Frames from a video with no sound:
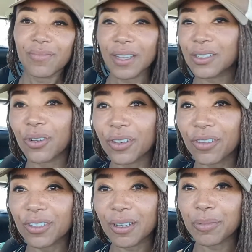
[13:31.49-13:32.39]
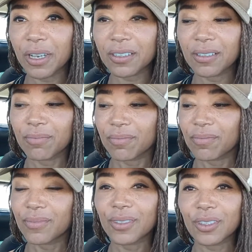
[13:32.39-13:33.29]
That's a whole nother subject.
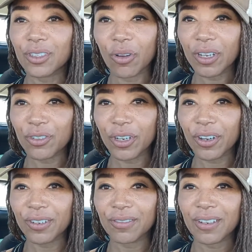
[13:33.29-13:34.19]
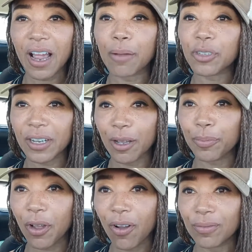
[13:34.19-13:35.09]
Don't get triggered. I'm trying to
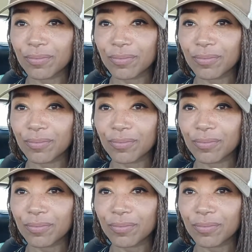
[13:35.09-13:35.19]
help y'all.